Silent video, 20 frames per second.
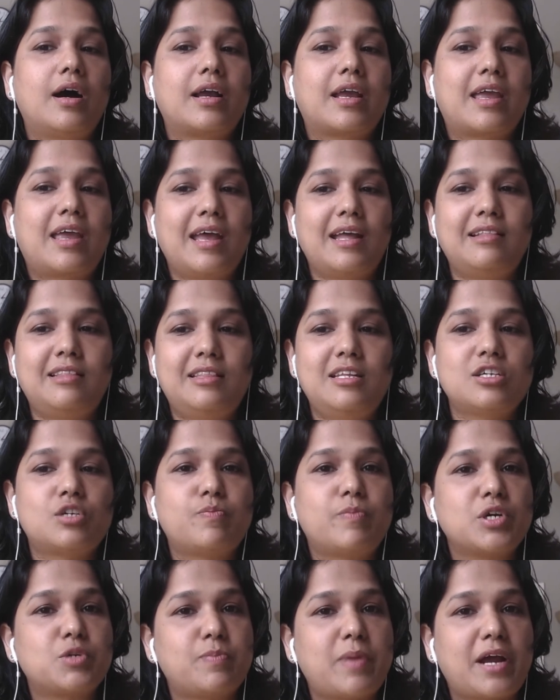get this
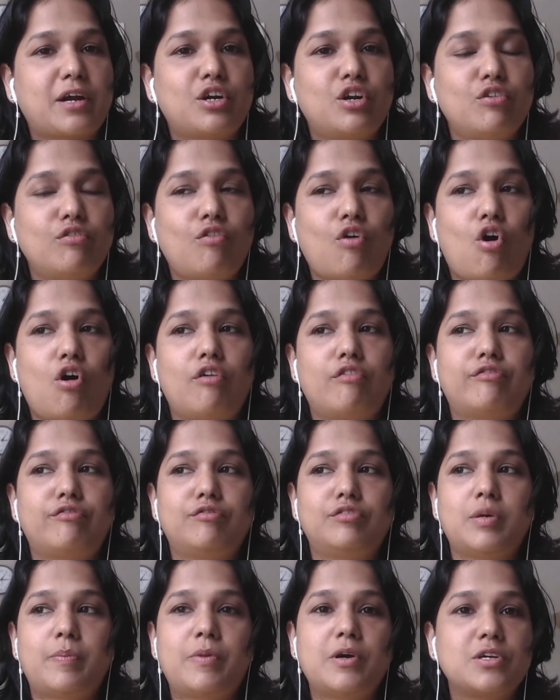perspective of
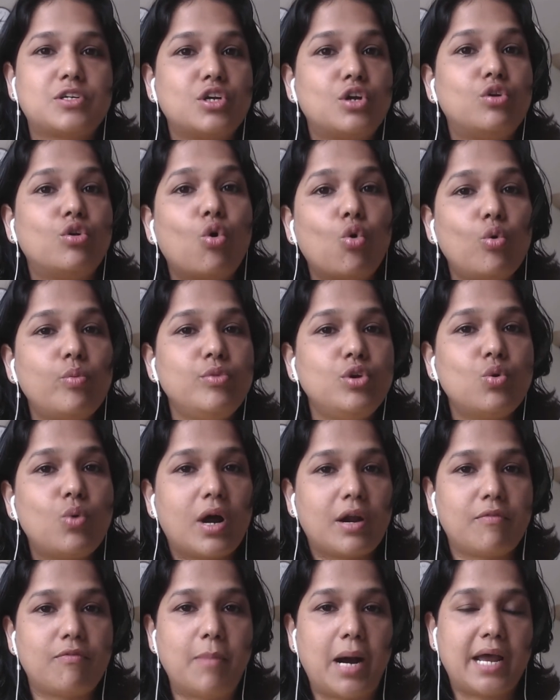the person whom you
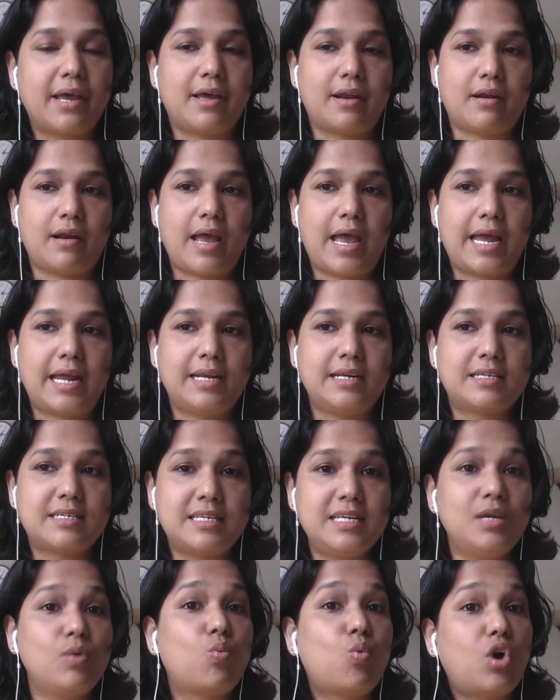admire and
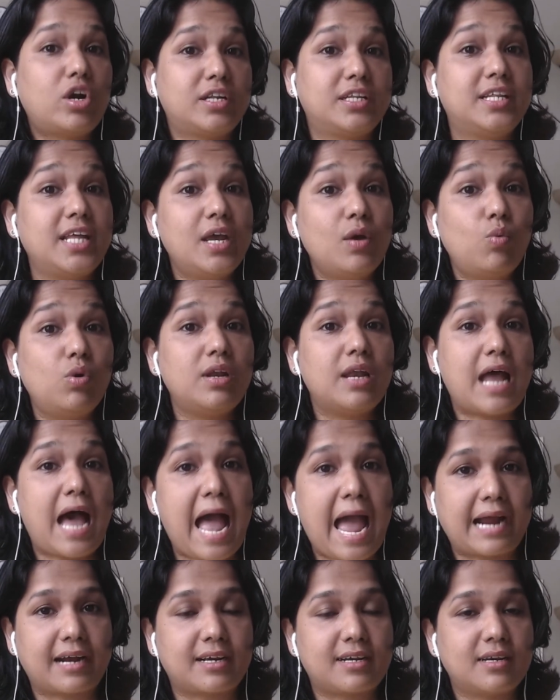see what they will
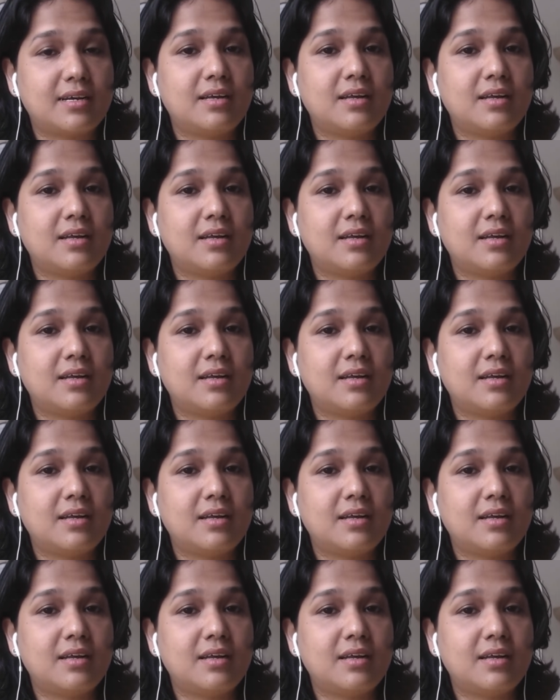act,